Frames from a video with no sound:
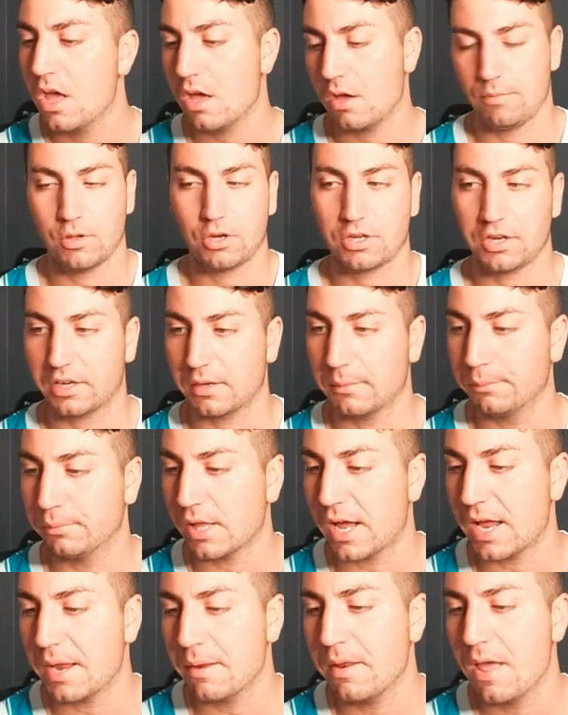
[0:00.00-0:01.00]
I'm not going to
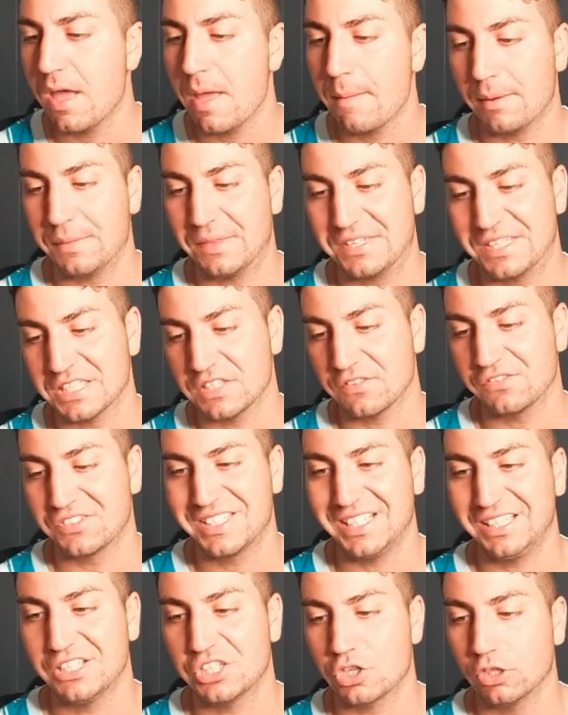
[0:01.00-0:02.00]
complain. But in the sense of
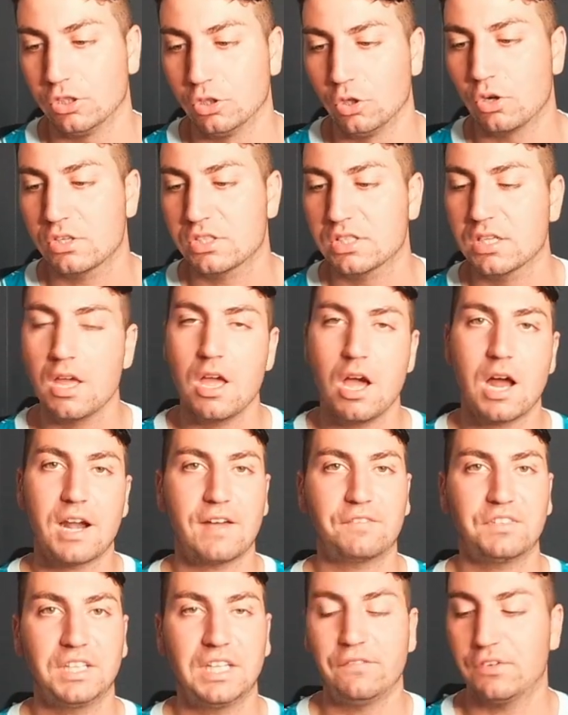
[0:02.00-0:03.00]
signature looks, I'd
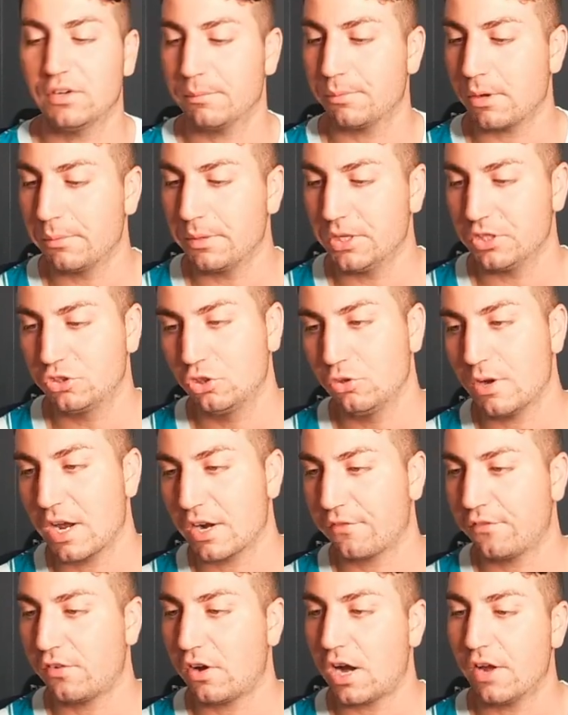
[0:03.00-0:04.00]
have to give it a, probably a two out
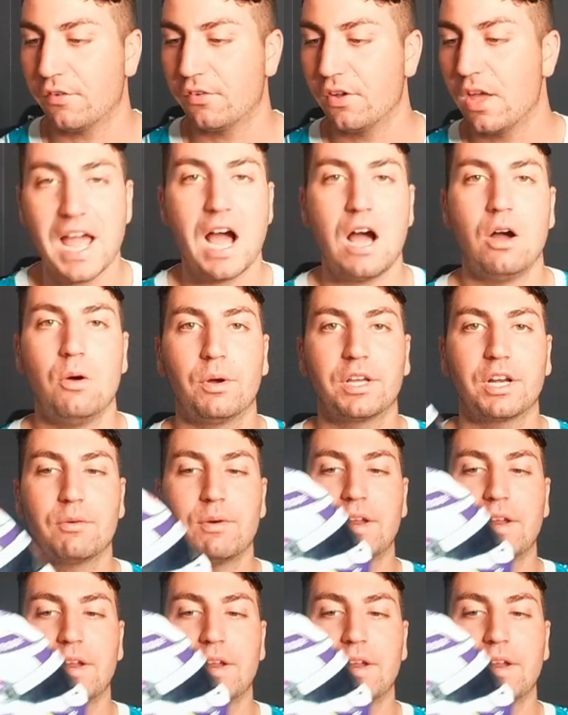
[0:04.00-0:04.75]
of five. Yeah, we're going